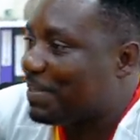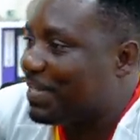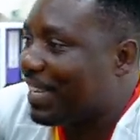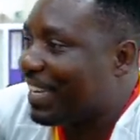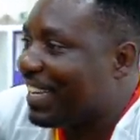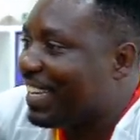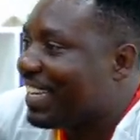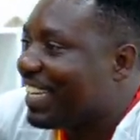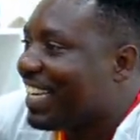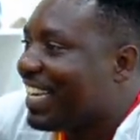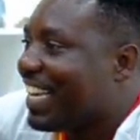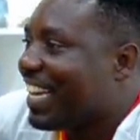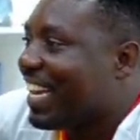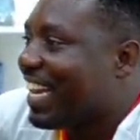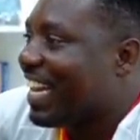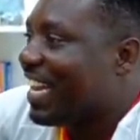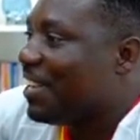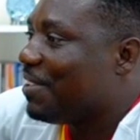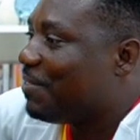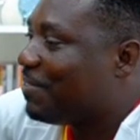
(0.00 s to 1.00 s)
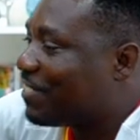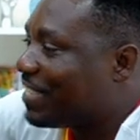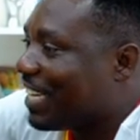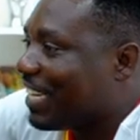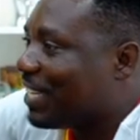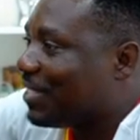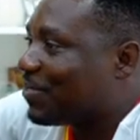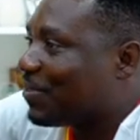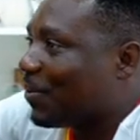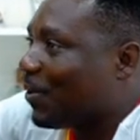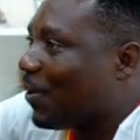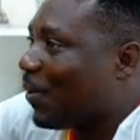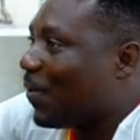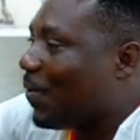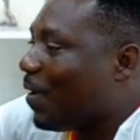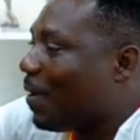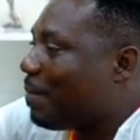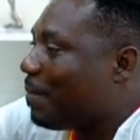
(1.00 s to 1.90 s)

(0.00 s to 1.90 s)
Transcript: Sir, you've said it all. What